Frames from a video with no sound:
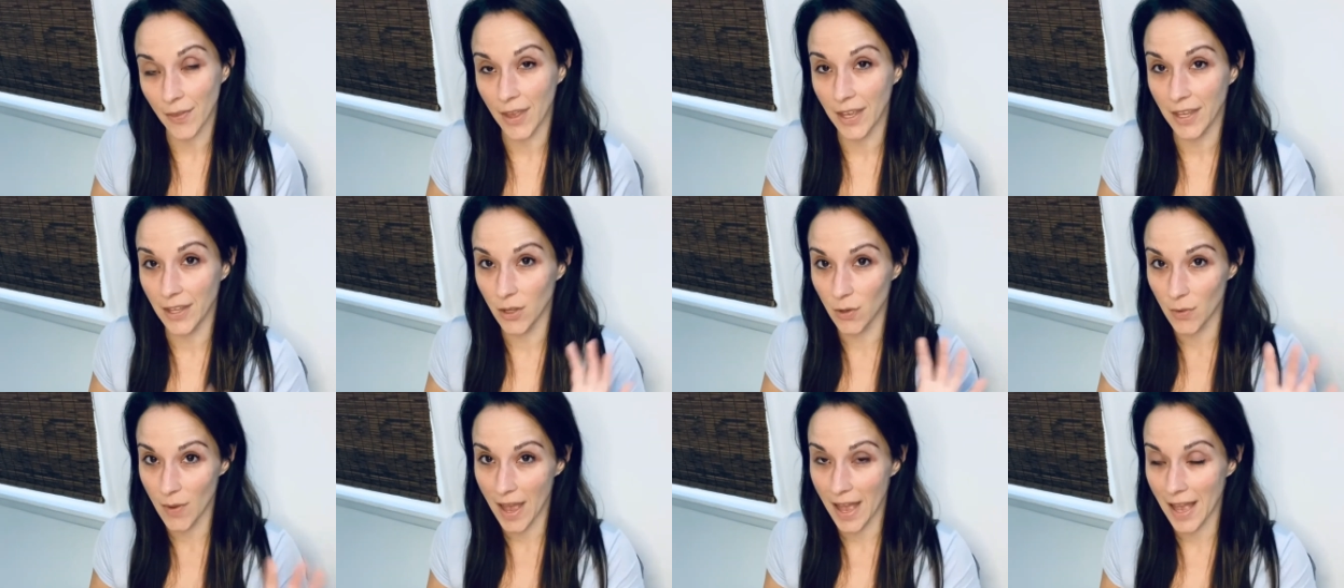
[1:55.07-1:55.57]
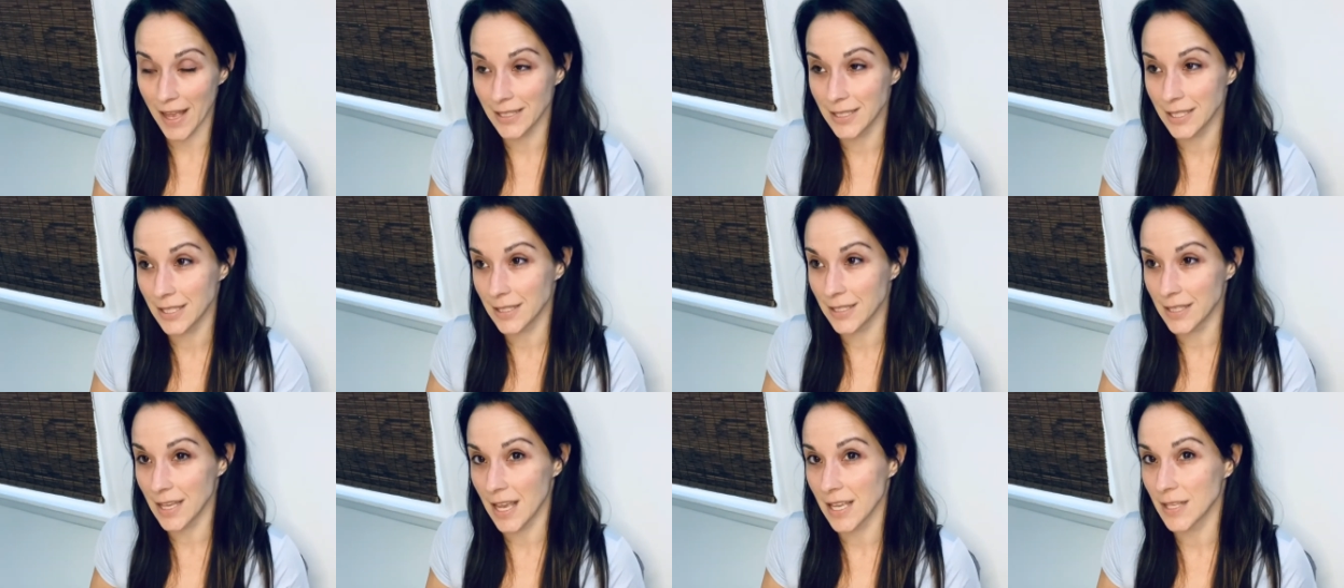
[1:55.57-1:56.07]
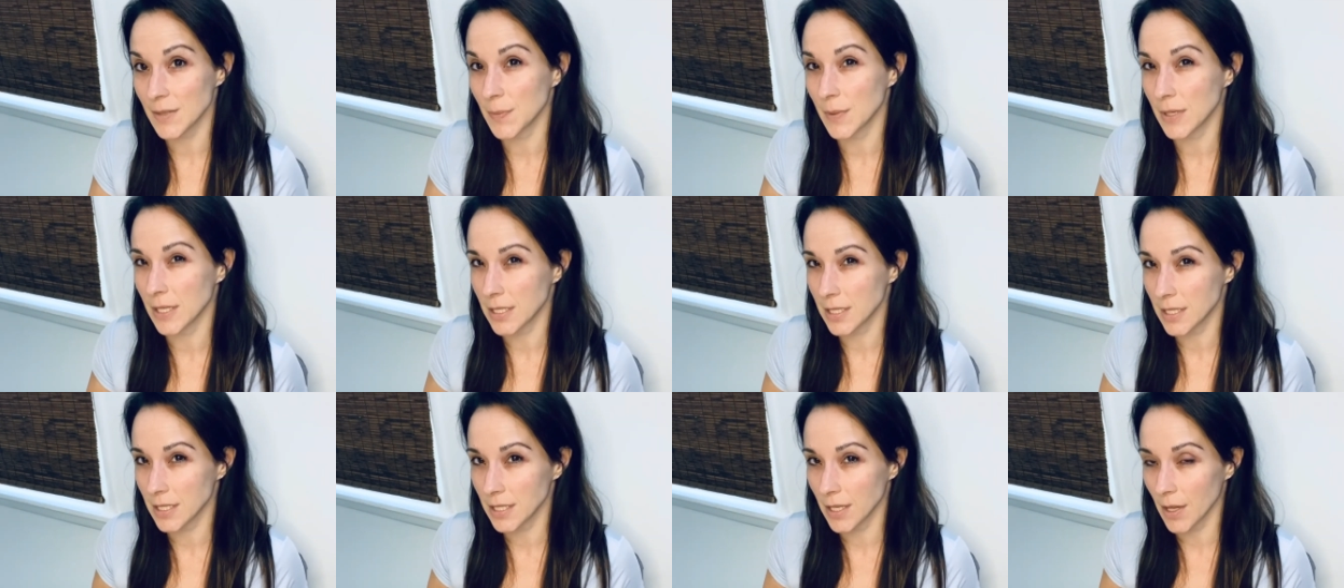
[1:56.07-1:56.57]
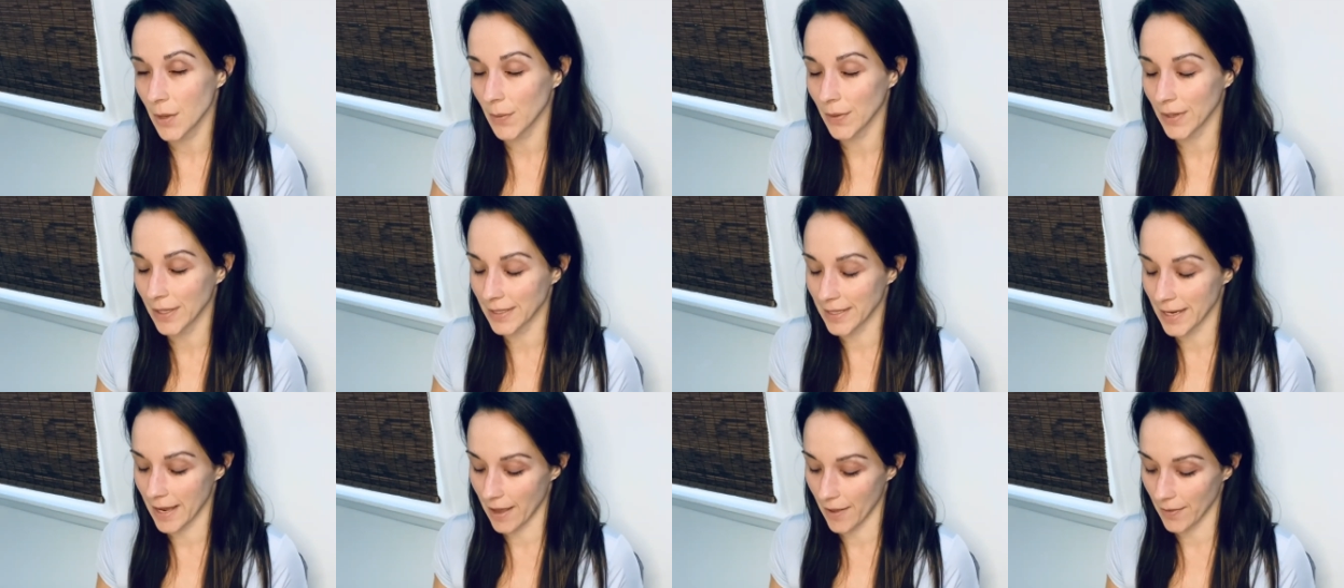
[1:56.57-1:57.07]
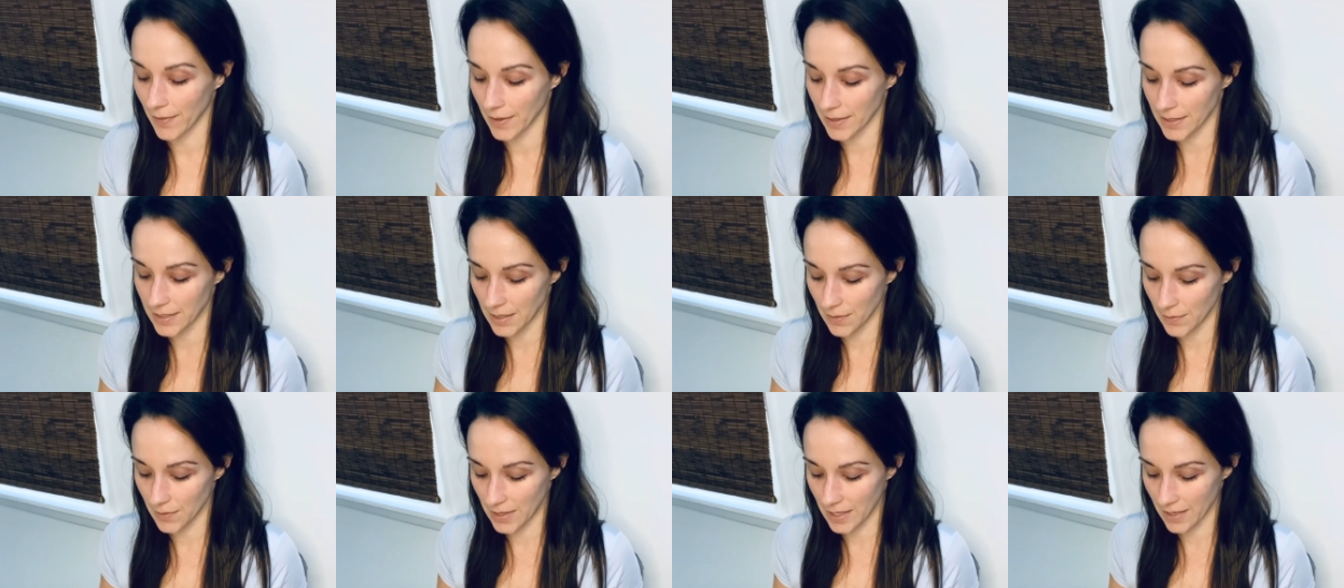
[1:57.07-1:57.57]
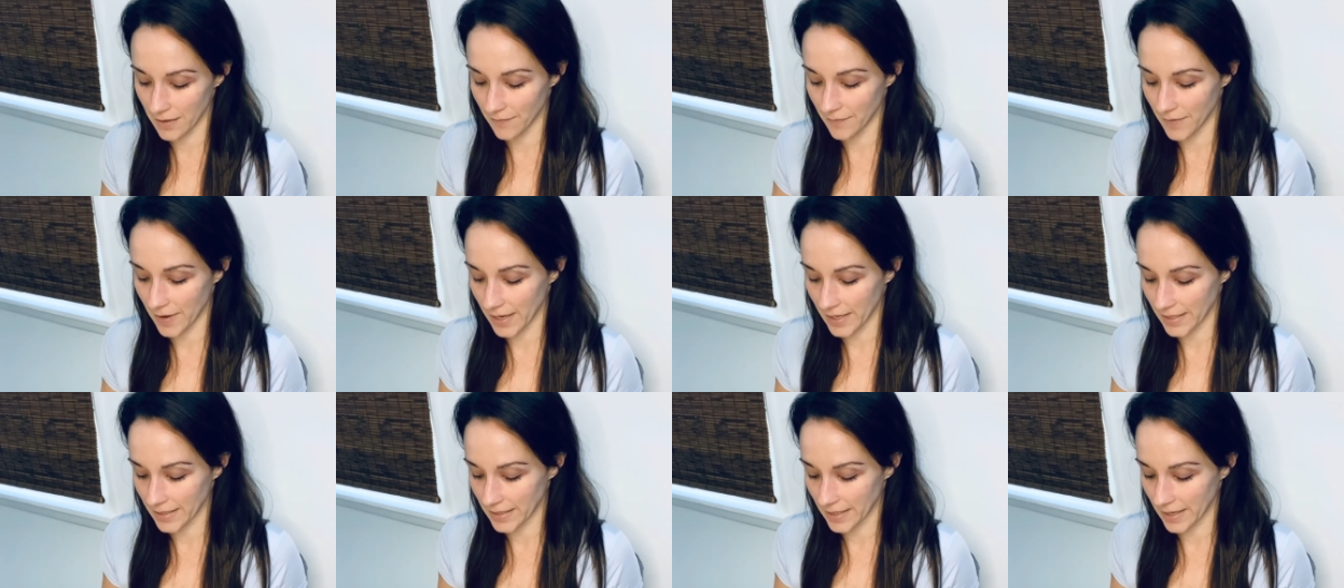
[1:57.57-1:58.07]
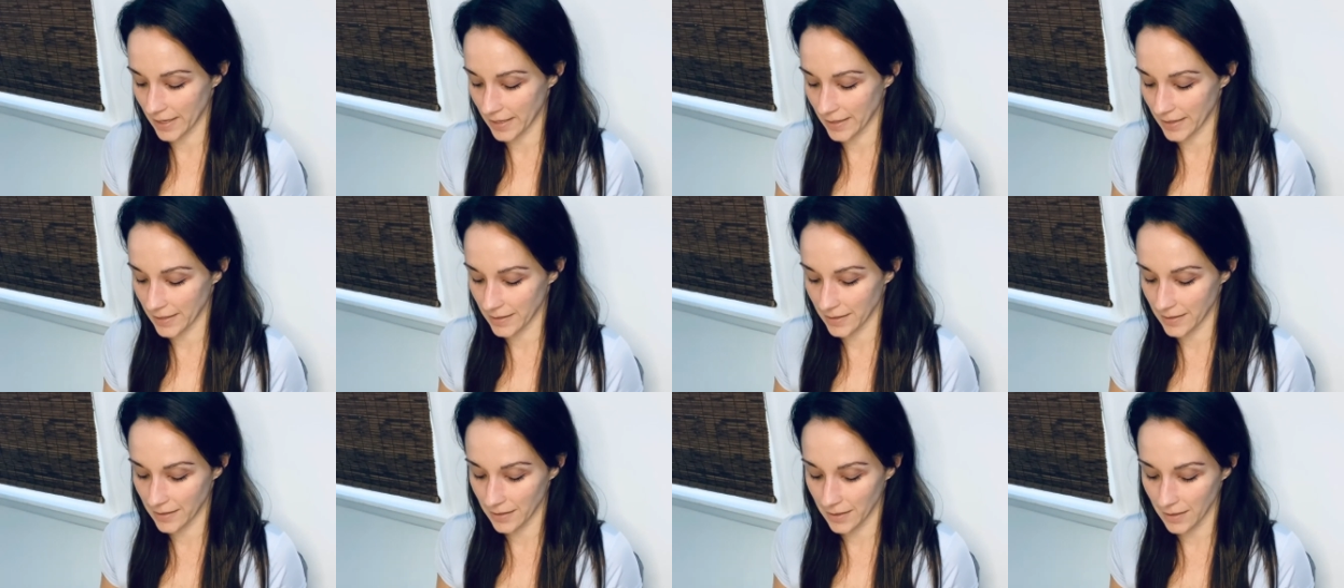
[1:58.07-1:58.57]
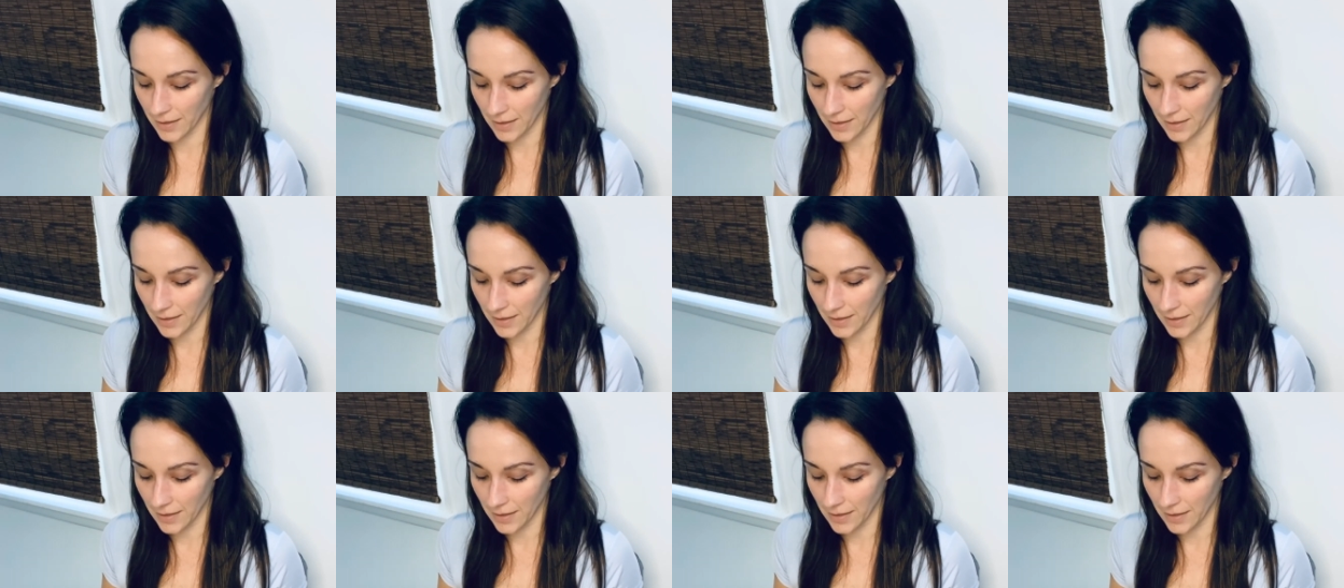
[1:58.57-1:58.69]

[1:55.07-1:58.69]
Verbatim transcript: Like you had success, but it's slowing down. Let's see what the advice is.